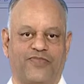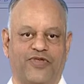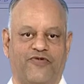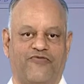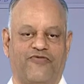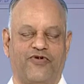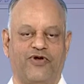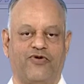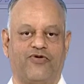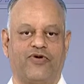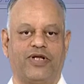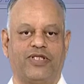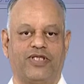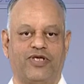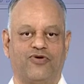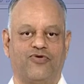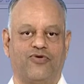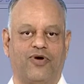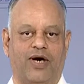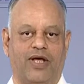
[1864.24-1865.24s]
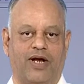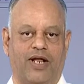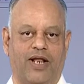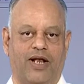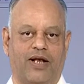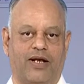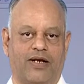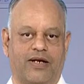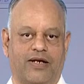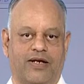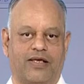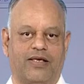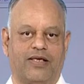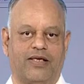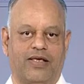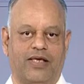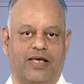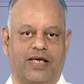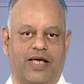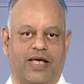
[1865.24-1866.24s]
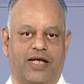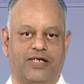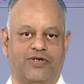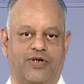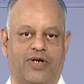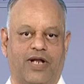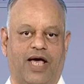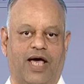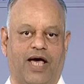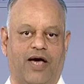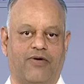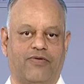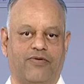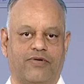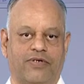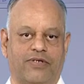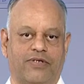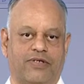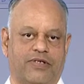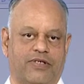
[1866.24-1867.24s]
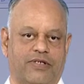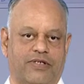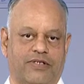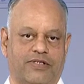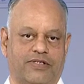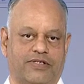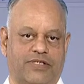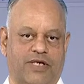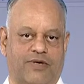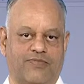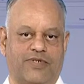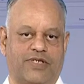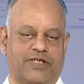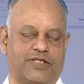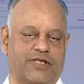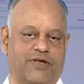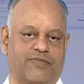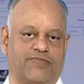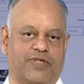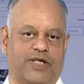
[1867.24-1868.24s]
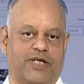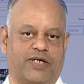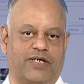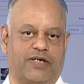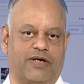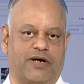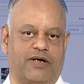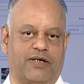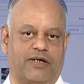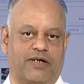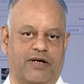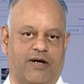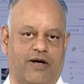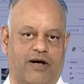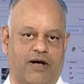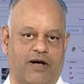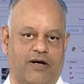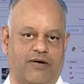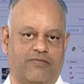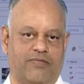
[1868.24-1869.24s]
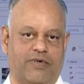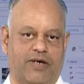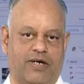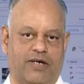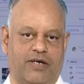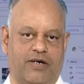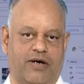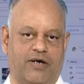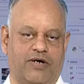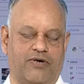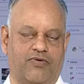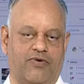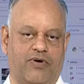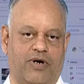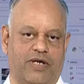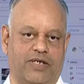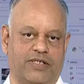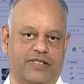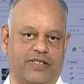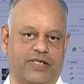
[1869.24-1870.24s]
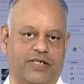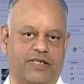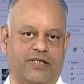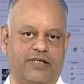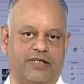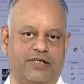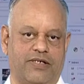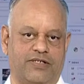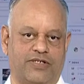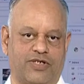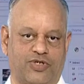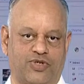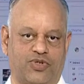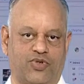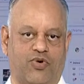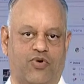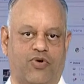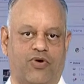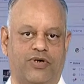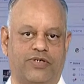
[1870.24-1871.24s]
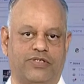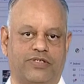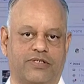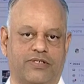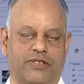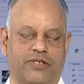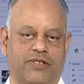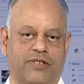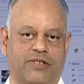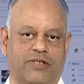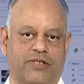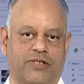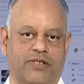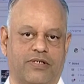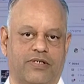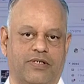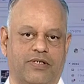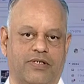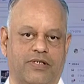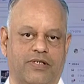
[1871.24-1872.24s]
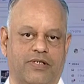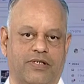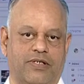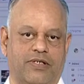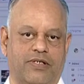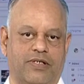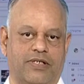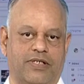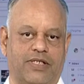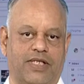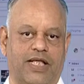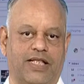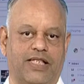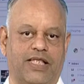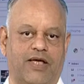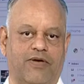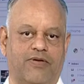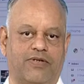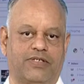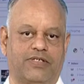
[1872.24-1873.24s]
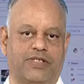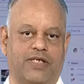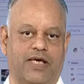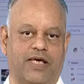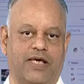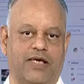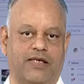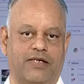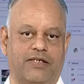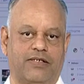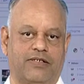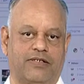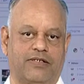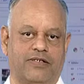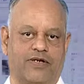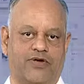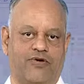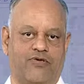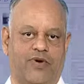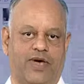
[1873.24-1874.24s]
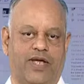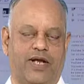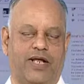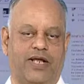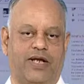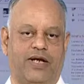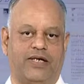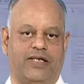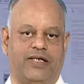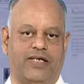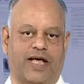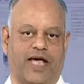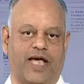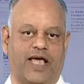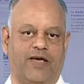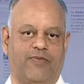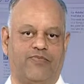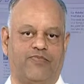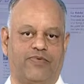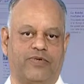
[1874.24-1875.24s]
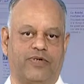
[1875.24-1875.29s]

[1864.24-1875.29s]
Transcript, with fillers: If you look at the URL, it will have something.com or .org, the source, then they will say query, type,